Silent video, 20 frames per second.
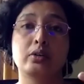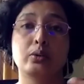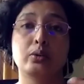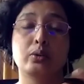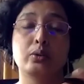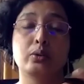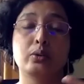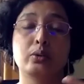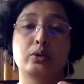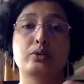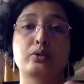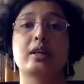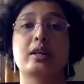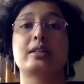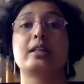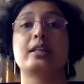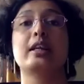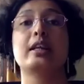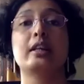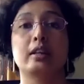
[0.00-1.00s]
to
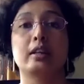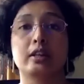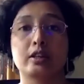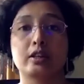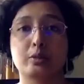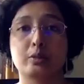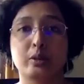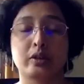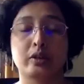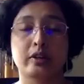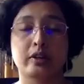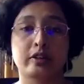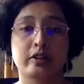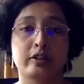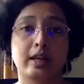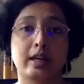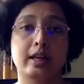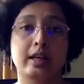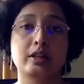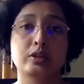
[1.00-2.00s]
succeed in his
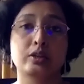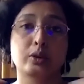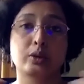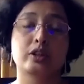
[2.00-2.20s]
business, right?